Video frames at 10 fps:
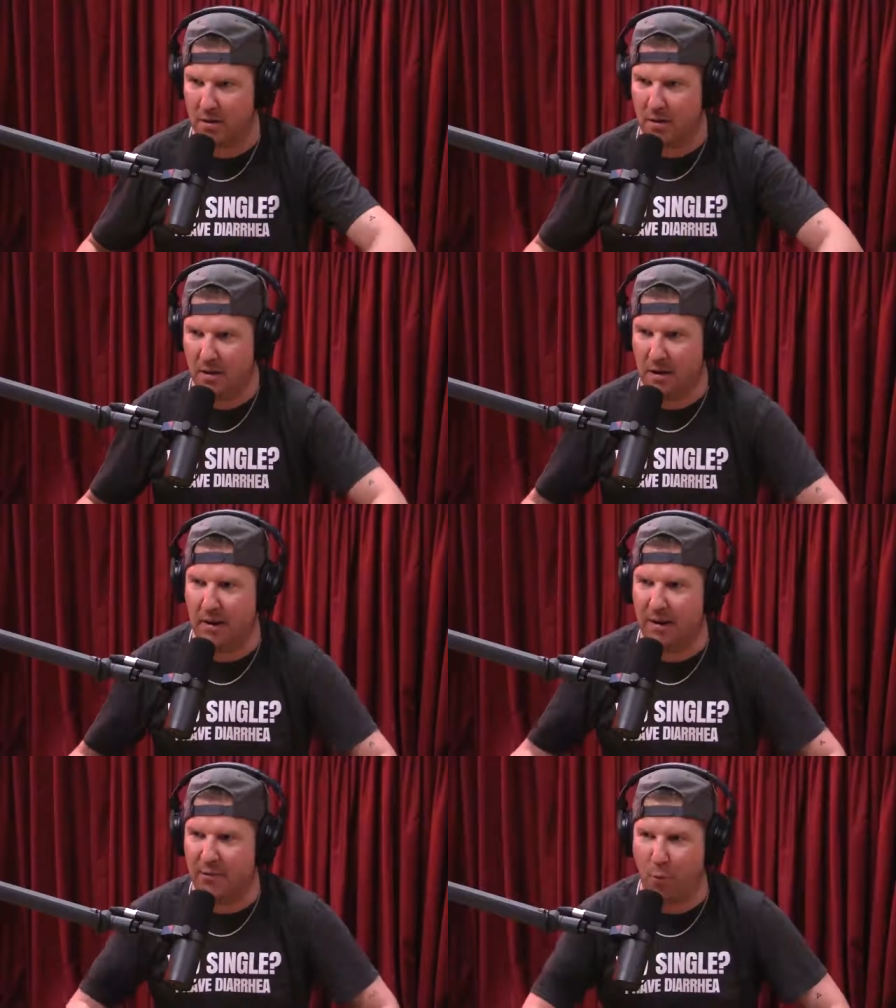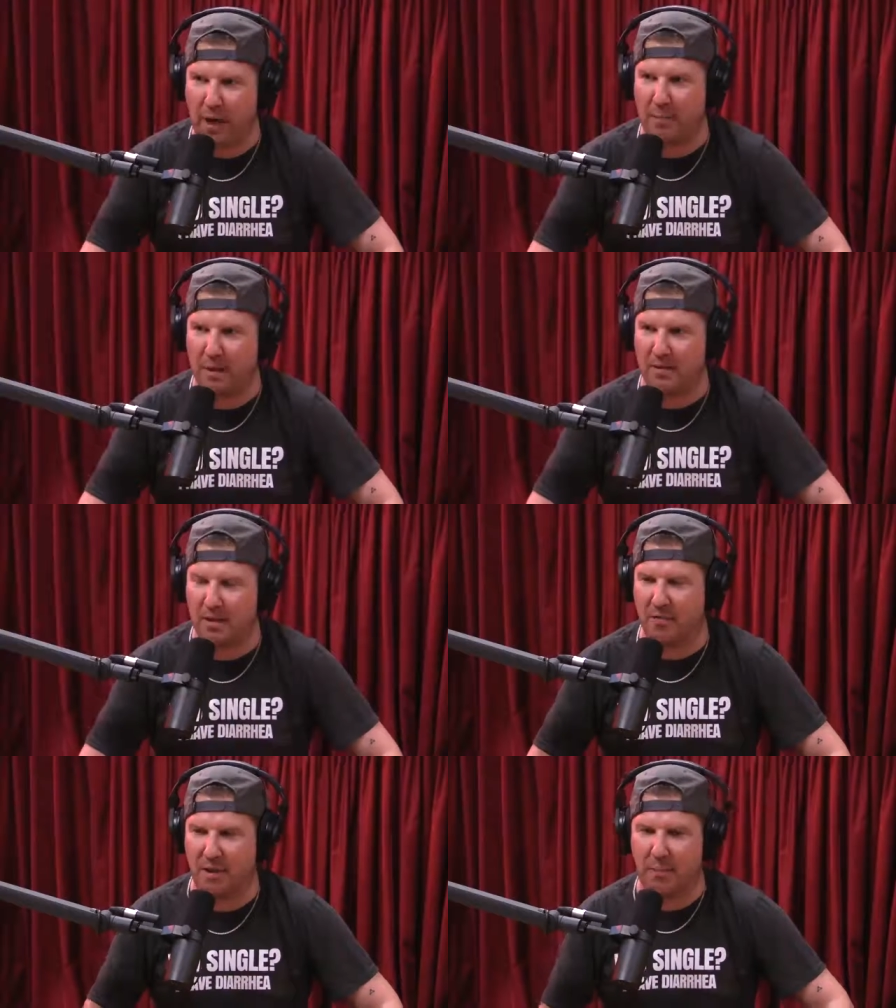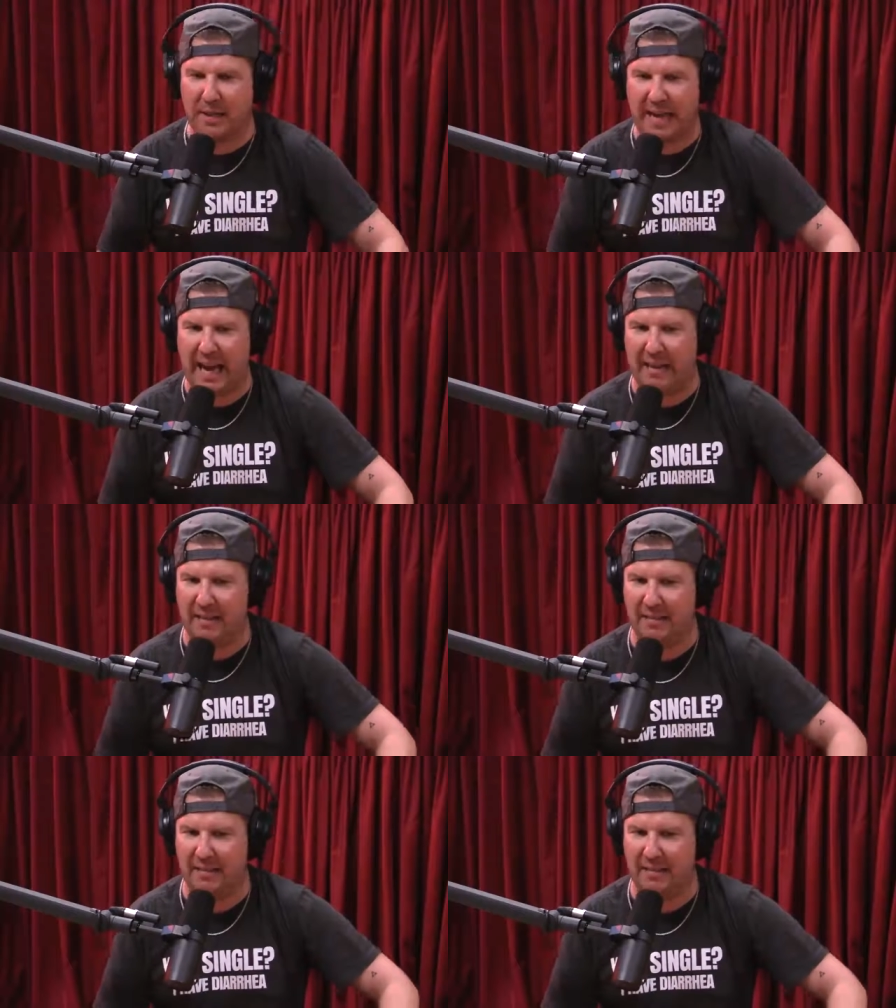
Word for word: Whoa. And I'd have to wake myself up again.